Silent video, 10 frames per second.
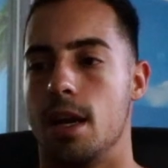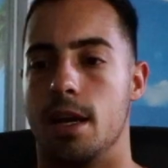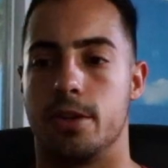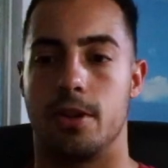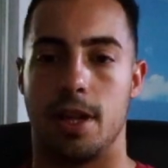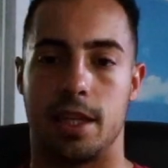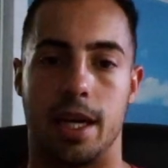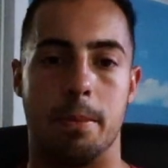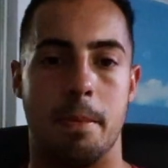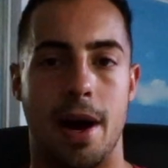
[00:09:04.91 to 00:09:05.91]
and so that they
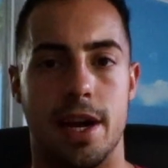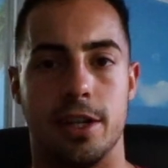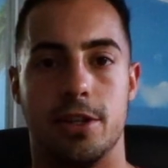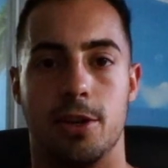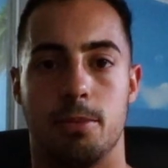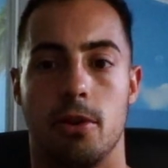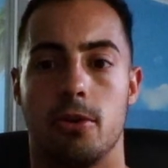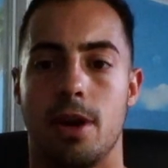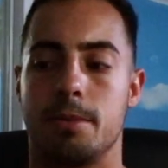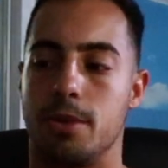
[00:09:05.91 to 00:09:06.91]
can buy into your
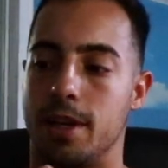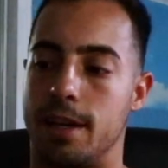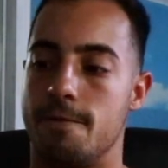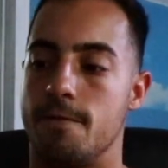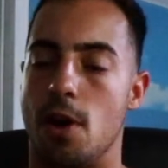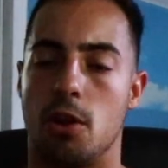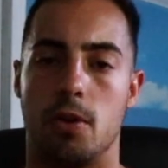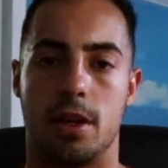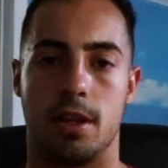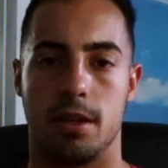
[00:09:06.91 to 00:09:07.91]
program, so they can follow
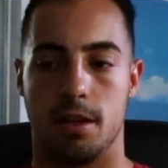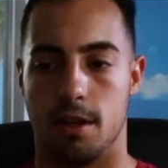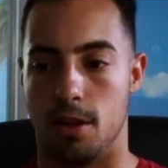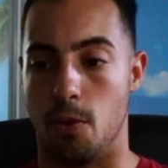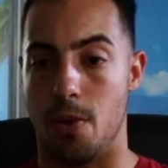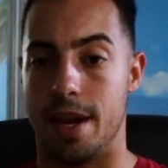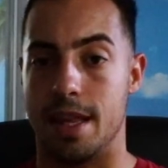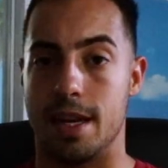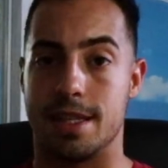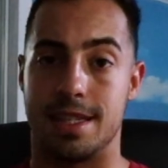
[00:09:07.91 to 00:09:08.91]
it the way
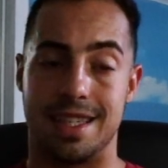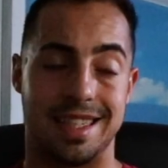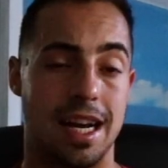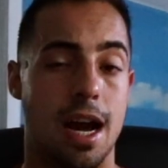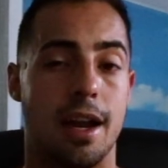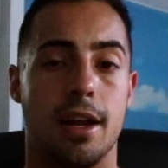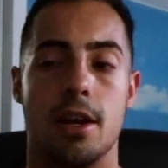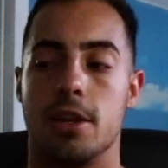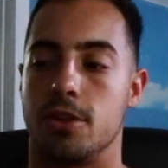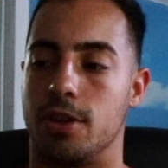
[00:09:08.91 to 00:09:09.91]
that it's designed,
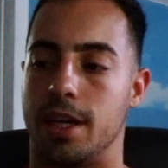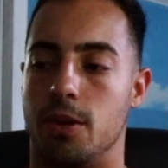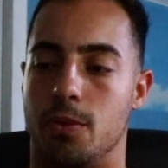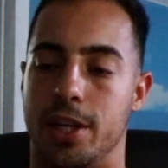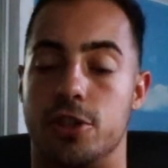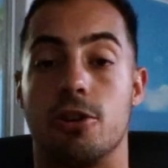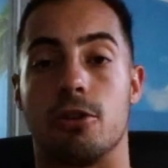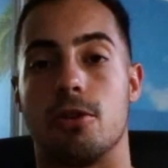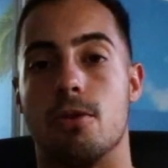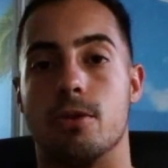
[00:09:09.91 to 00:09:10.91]
so they can reach their
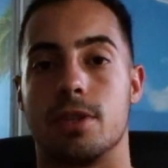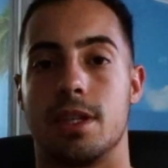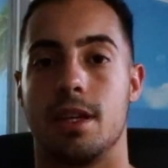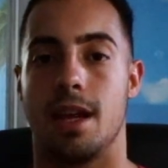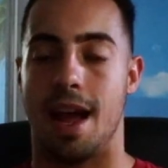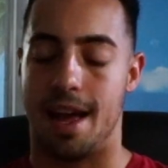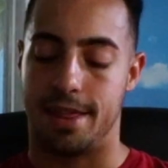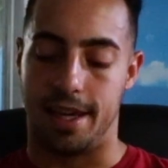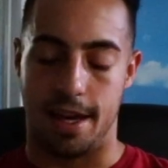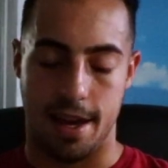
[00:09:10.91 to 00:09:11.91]
goals at
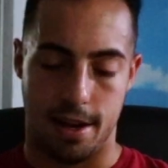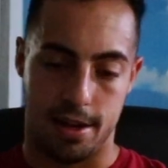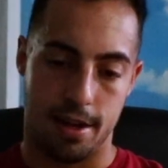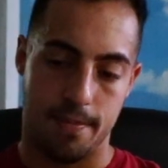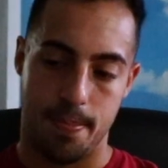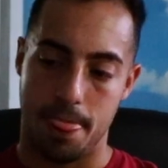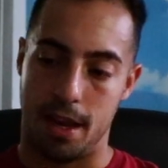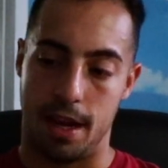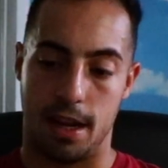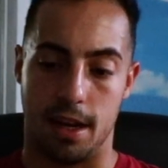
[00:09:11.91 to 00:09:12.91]
the end.
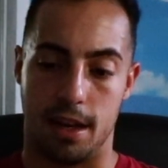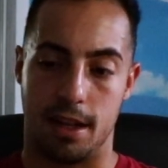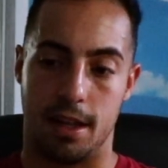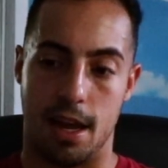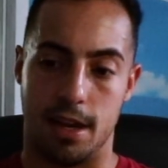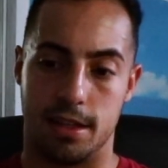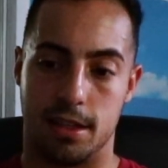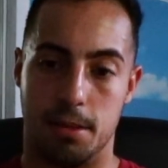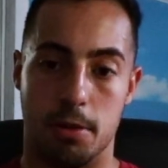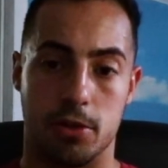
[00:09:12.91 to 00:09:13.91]
And that is
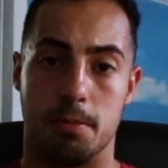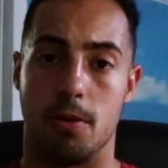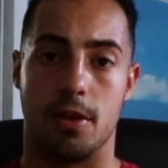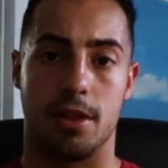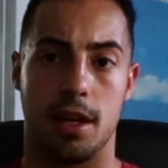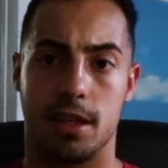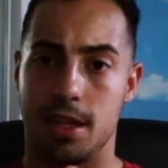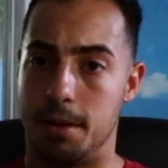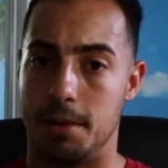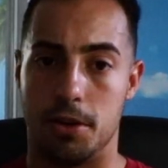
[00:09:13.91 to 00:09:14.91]
the most important thing,
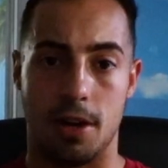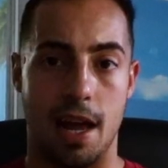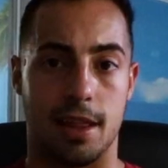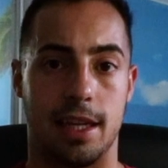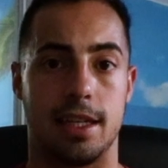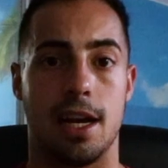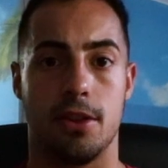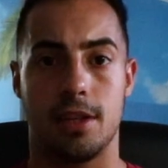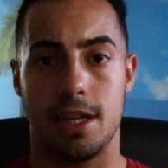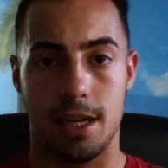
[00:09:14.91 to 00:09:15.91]
keeping your athletes
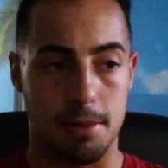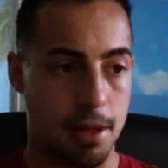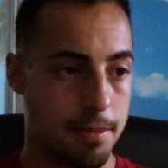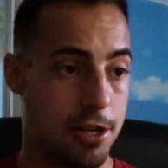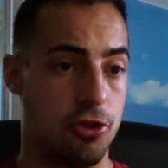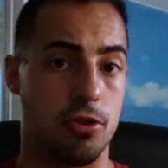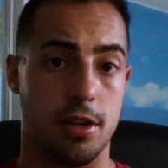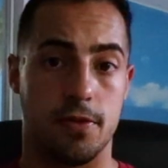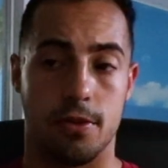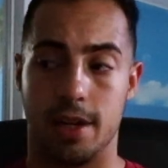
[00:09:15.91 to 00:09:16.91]
healthy, keeping them injury
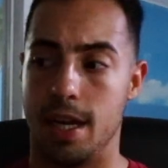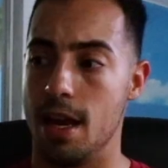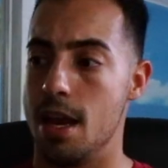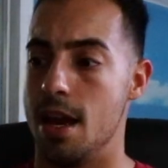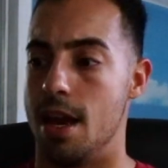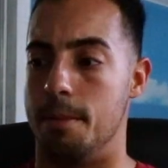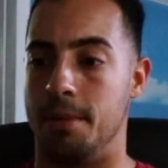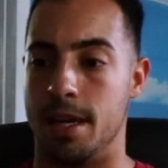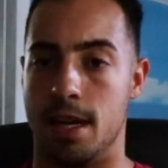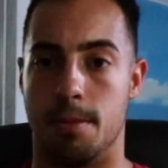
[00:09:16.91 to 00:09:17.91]
free, and
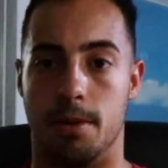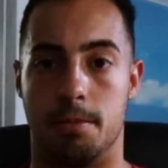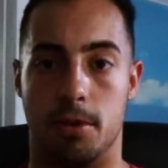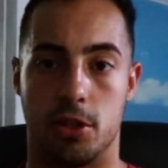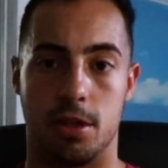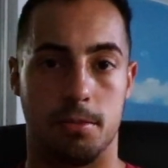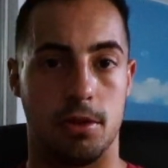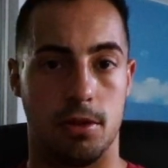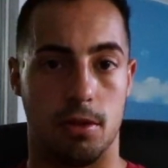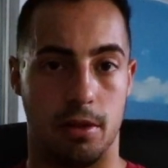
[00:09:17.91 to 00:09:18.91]
being able to push them
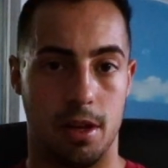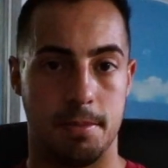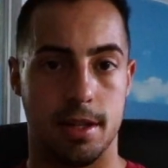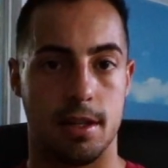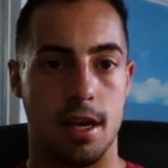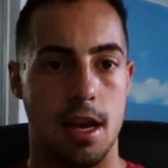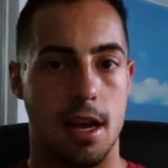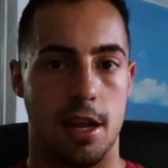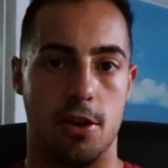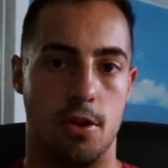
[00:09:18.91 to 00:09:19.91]
to their limits,
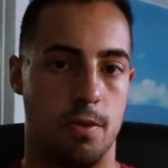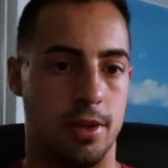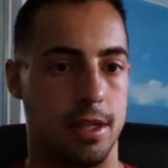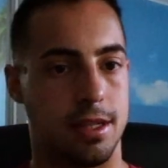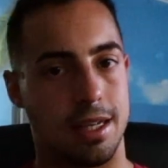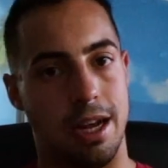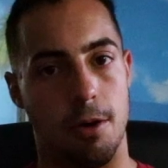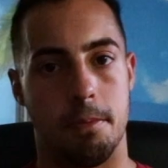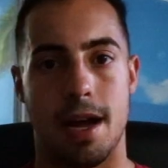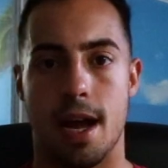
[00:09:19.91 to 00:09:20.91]
and knowing when to scale
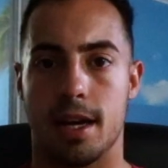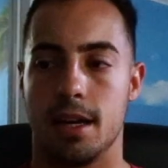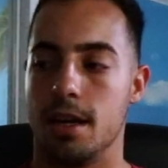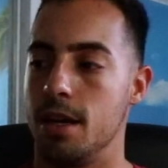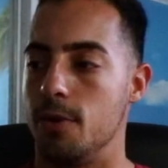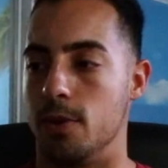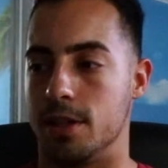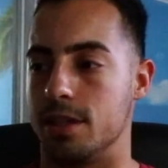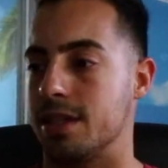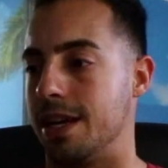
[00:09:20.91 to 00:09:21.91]
back, when
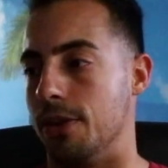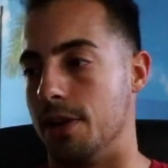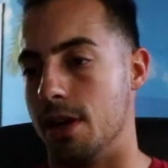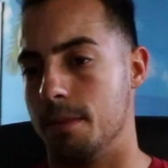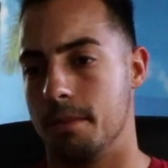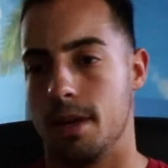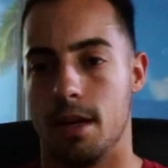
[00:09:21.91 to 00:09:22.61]
to scale up,